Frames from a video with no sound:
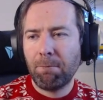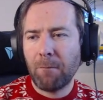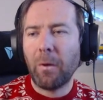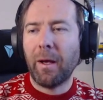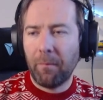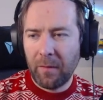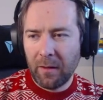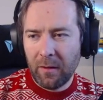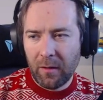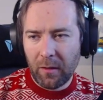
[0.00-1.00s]
Oh yeah,
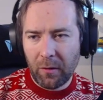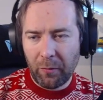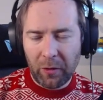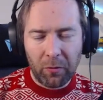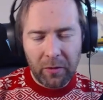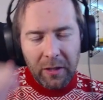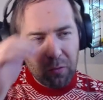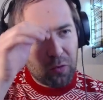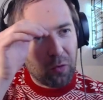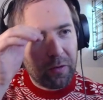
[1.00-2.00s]
We don't need to
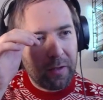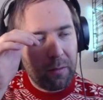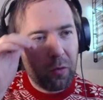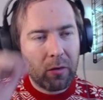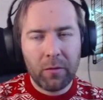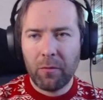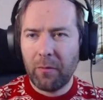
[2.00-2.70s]
sort anymore.